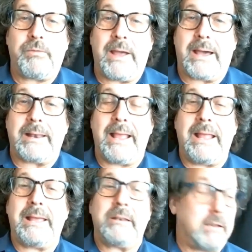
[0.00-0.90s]
fat
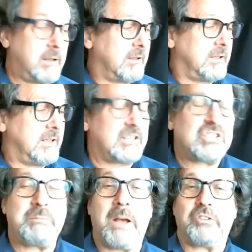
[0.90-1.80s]
and it
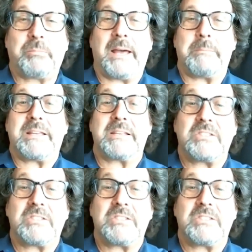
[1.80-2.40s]
smells bad because